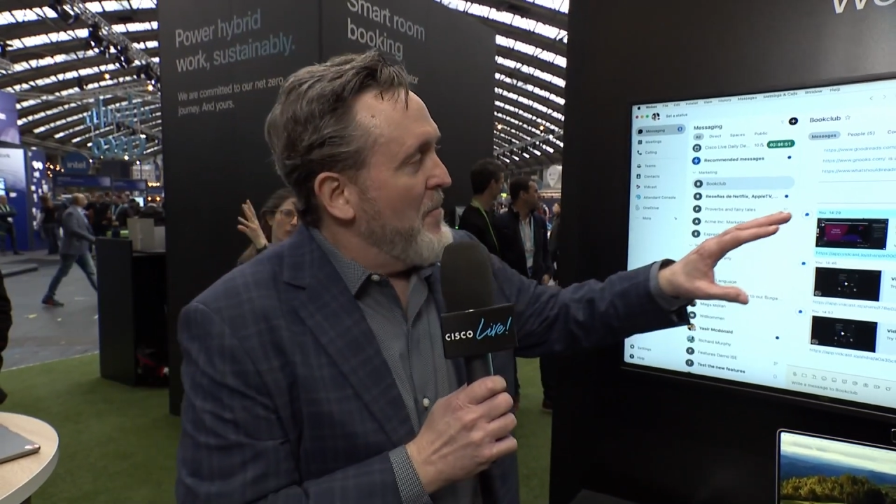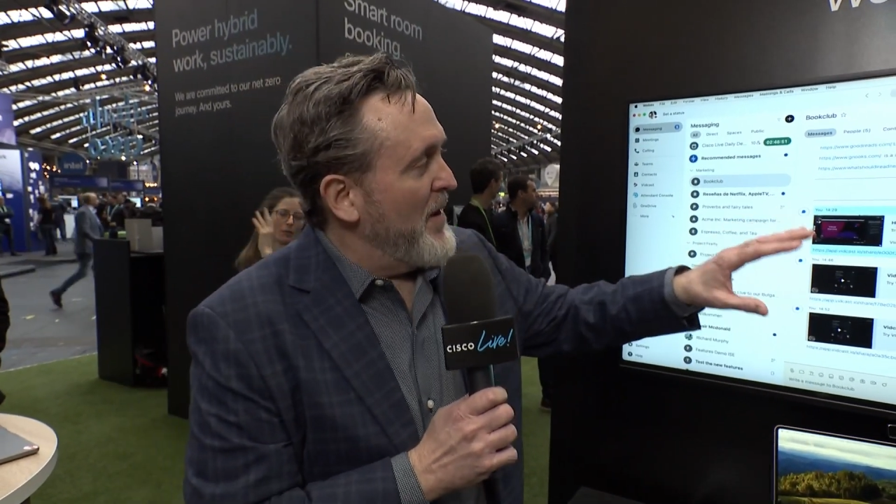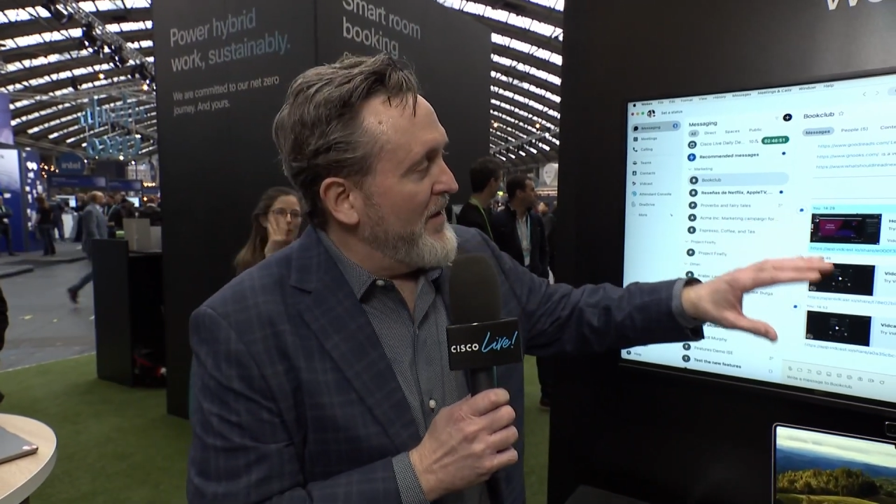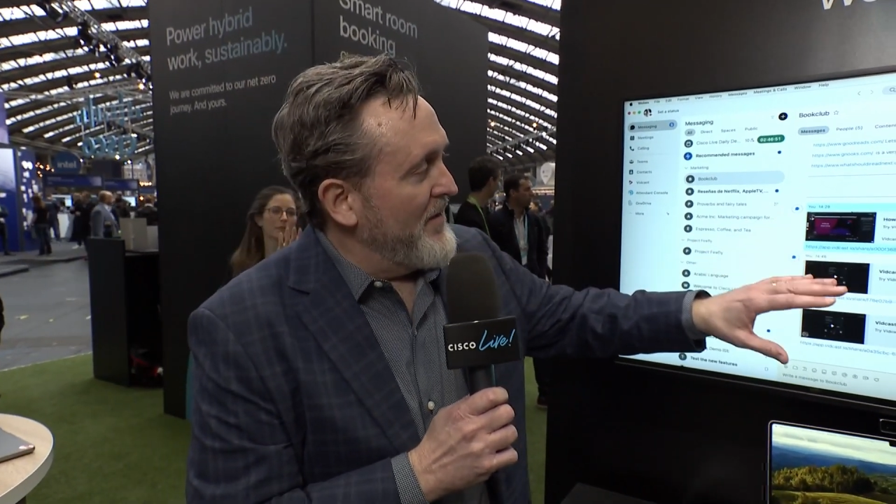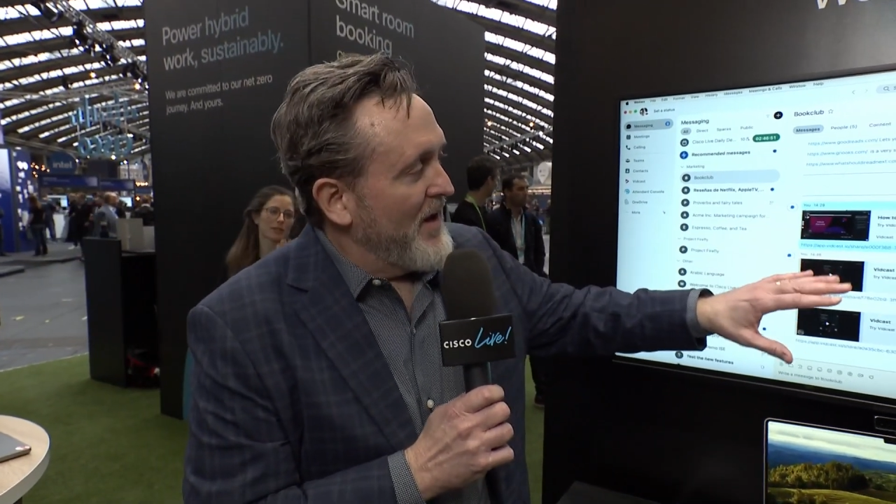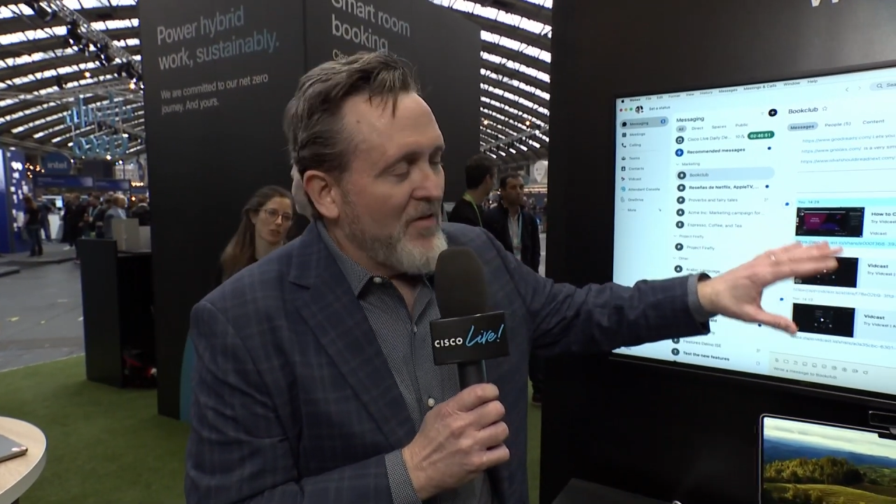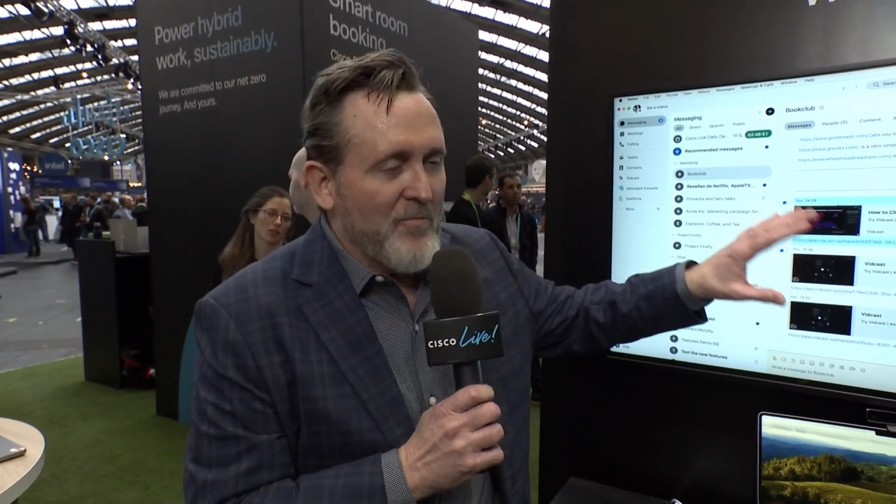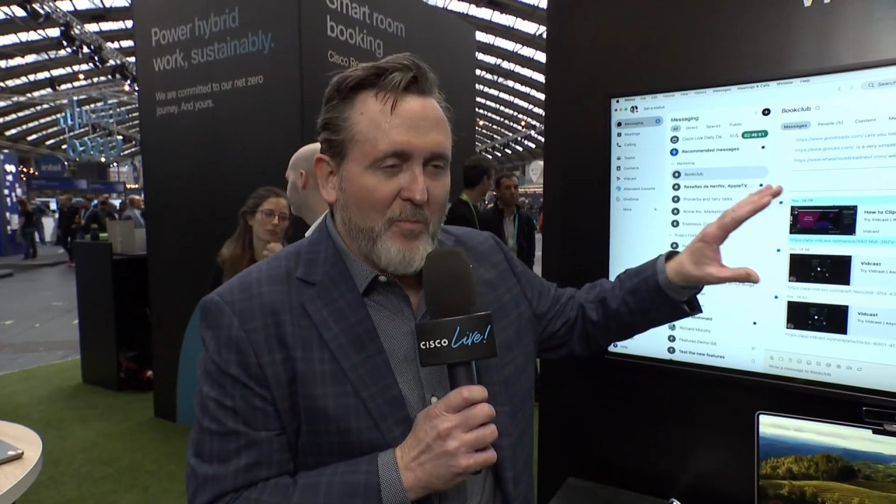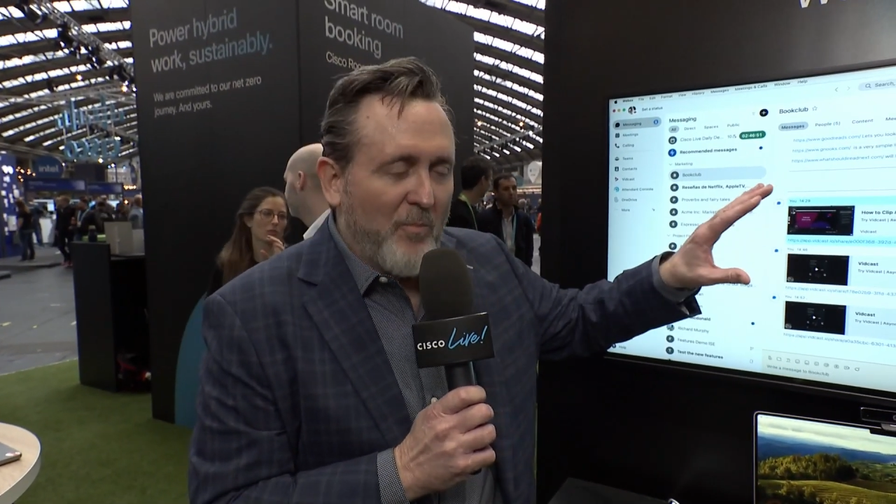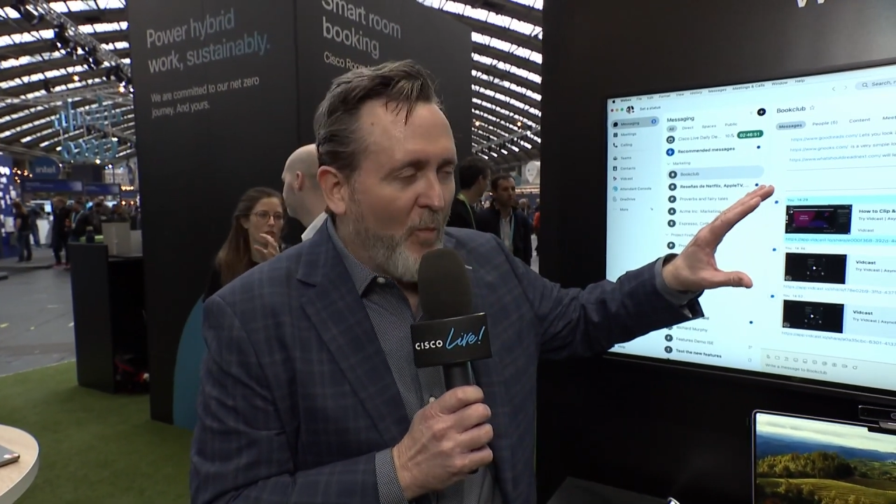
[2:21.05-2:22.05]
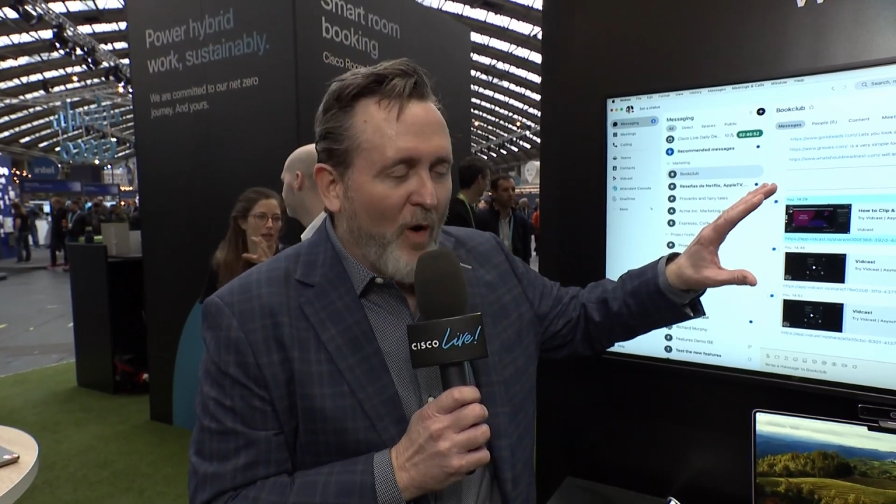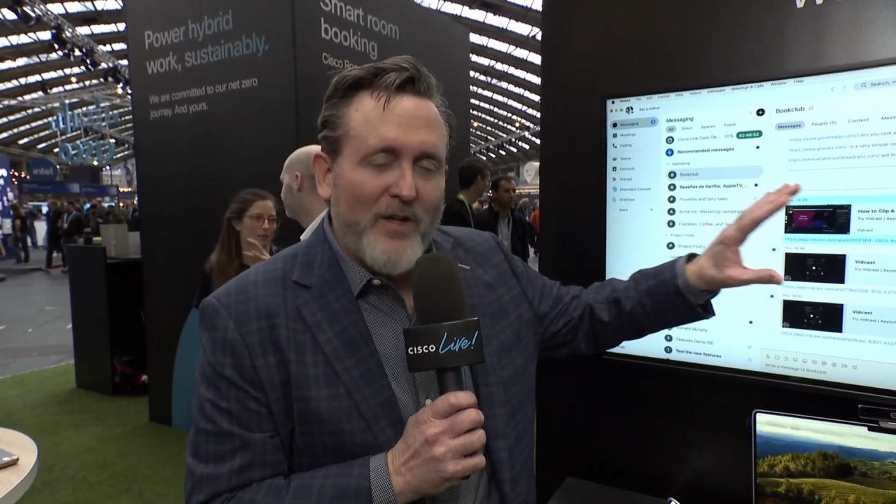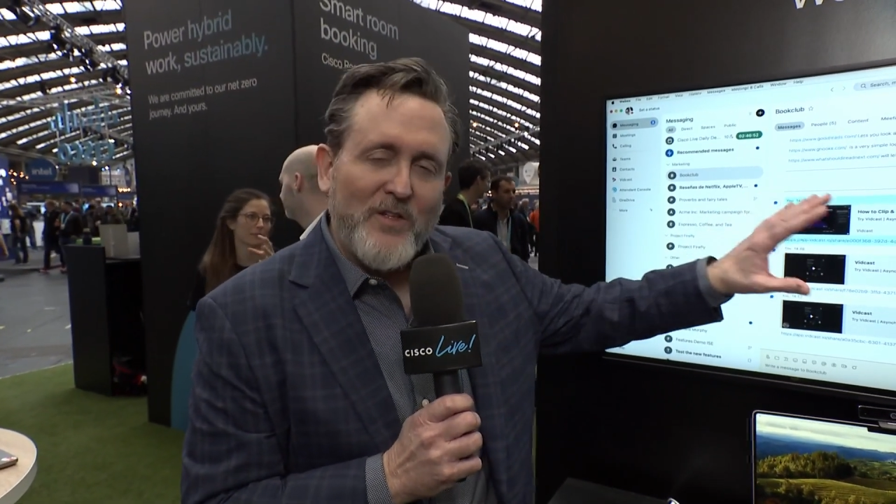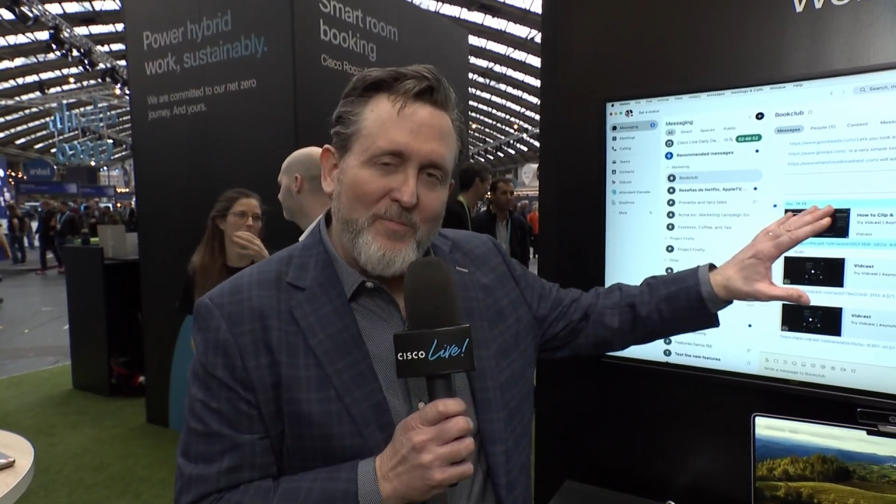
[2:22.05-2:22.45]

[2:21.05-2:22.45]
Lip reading: But what